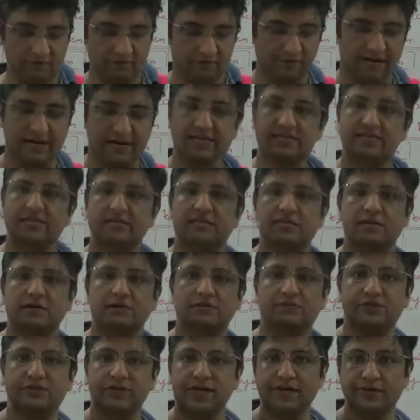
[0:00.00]
One is a
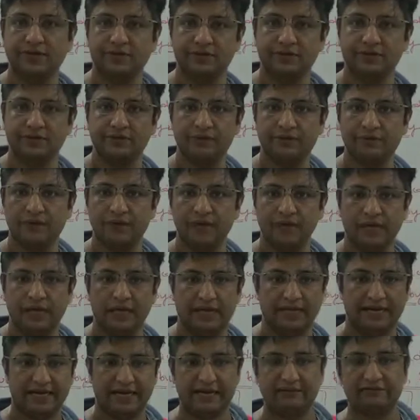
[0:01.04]
subject
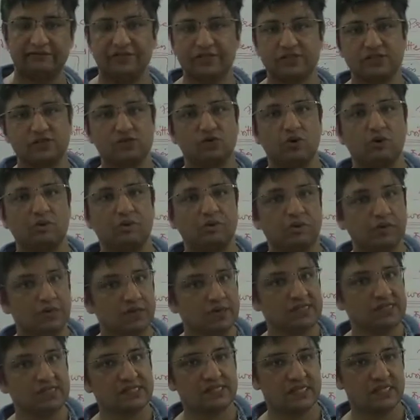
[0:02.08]
that refers to a
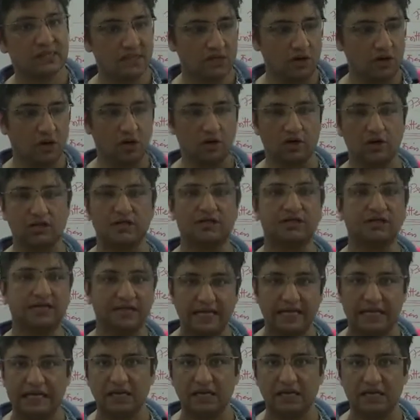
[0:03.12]
person or a
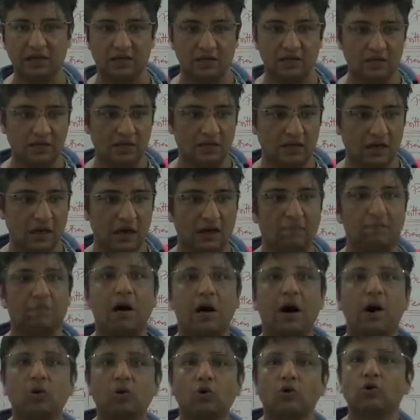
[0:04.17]
thing
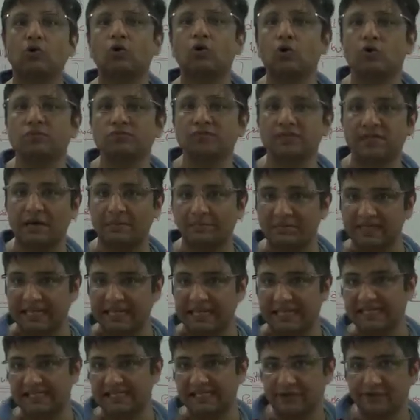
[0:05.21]
about whom
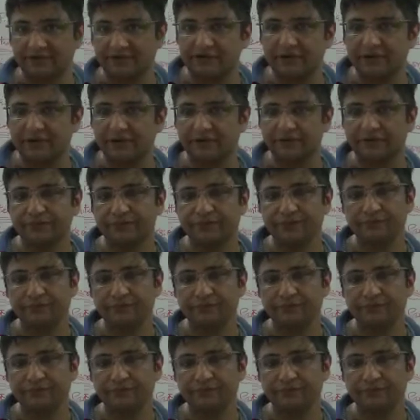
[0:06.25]
something is referred,